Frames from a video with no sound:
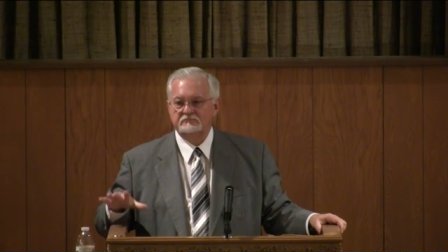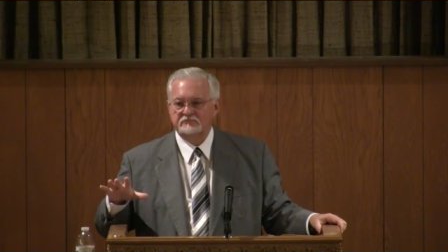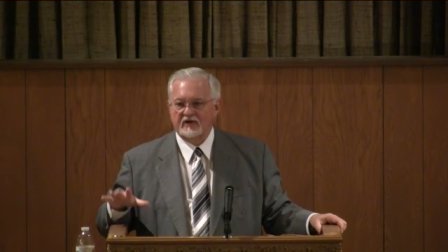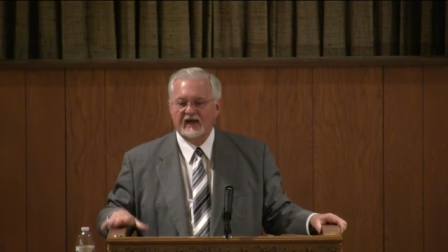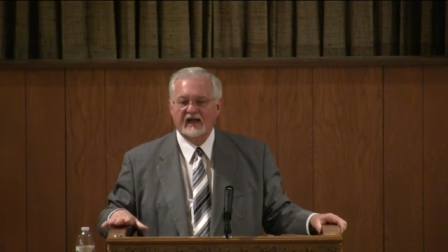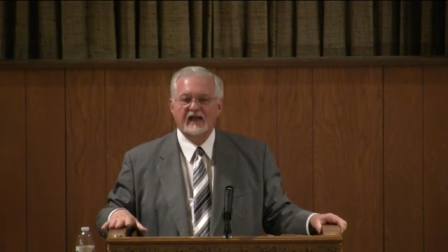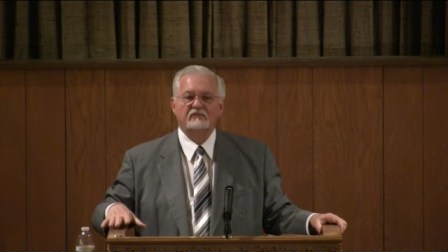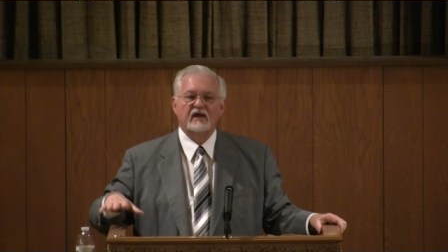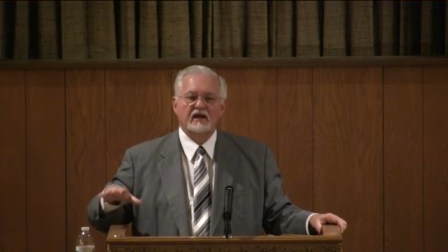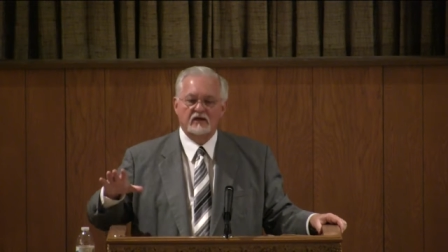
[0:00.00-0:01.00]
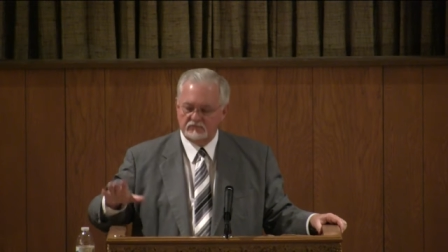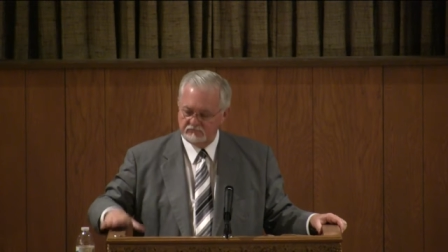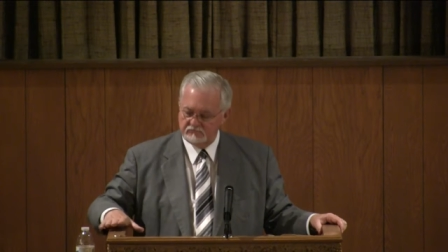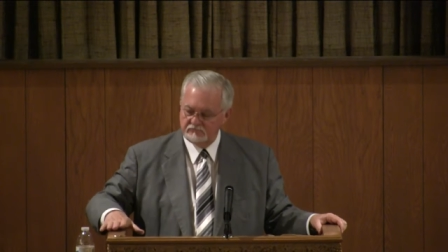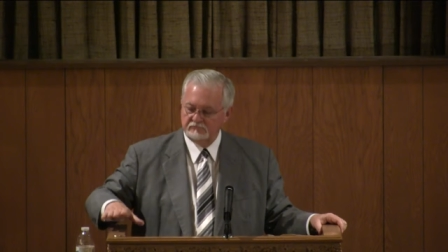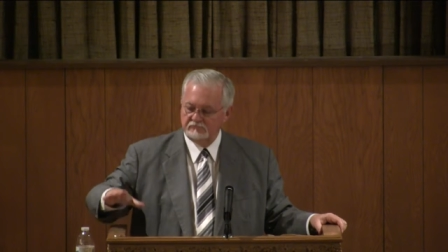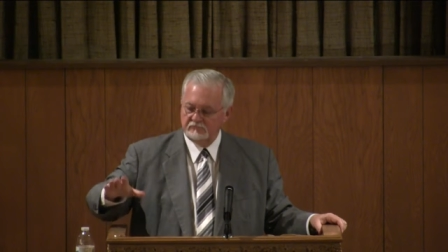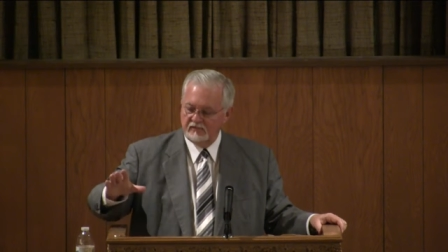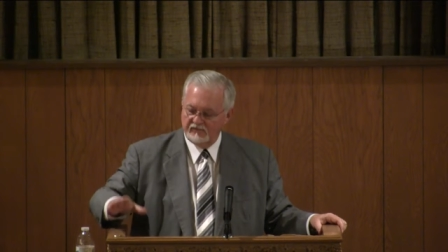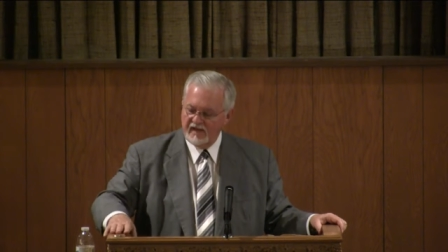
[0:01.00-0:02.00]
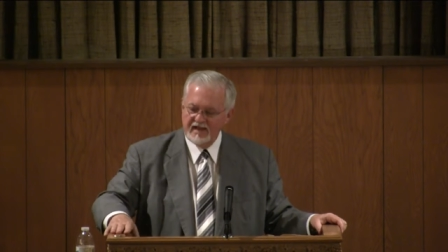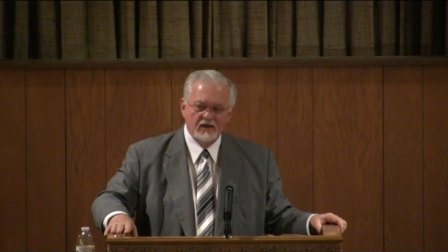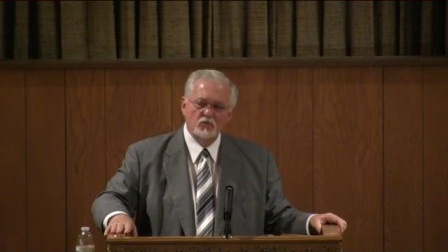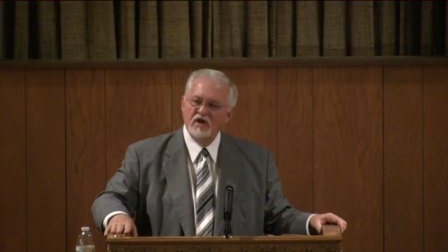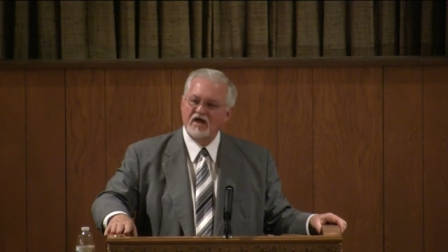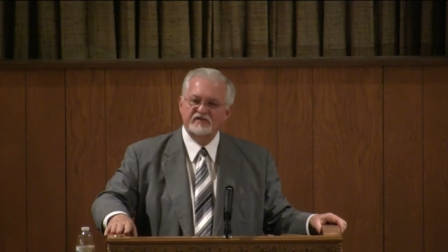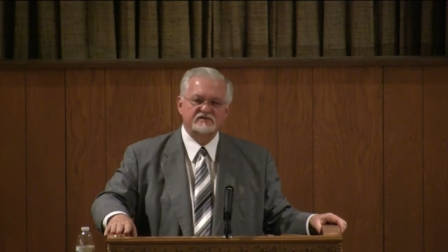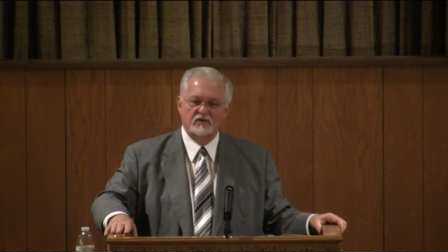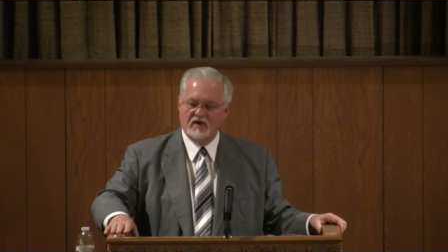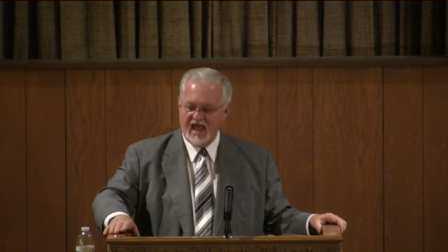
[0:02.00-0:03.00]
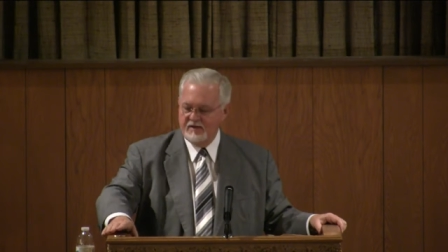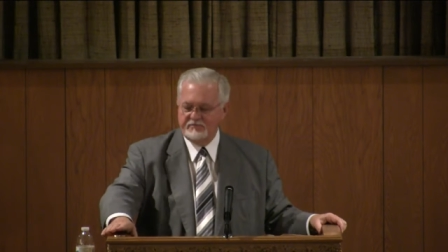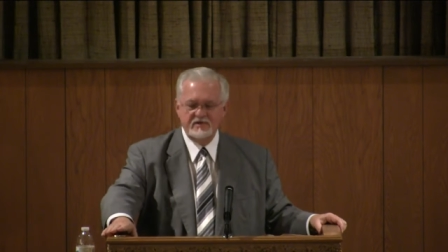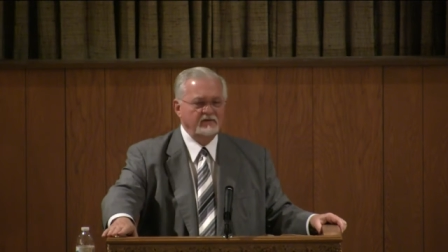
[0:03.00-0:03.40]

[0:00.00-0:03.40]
Drag right on. They know nothing's going to happen.